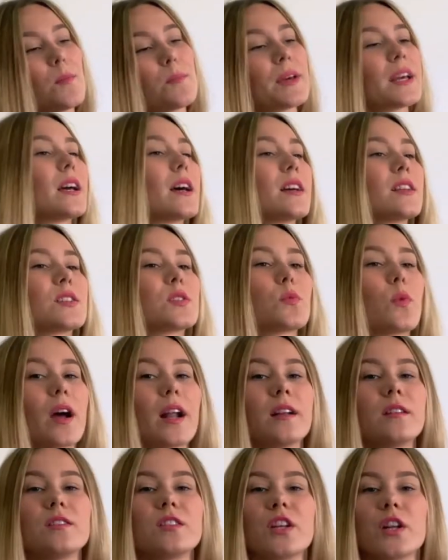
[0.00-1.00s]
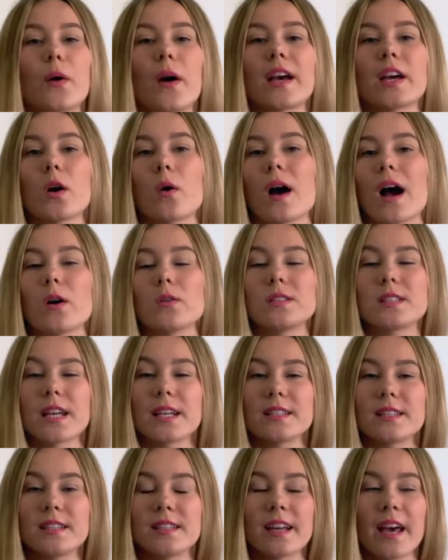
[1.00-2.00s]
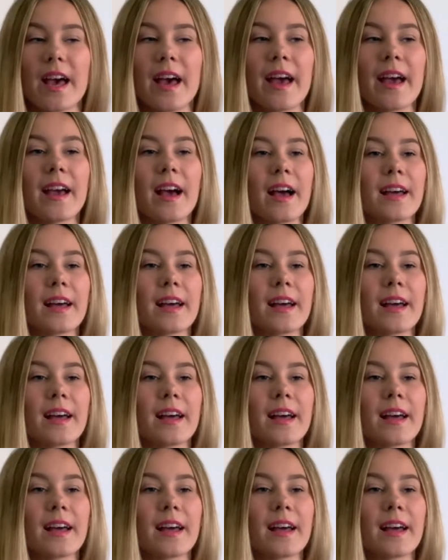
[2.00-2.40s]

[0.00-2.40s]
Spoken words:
because when, you know, I go out day to day,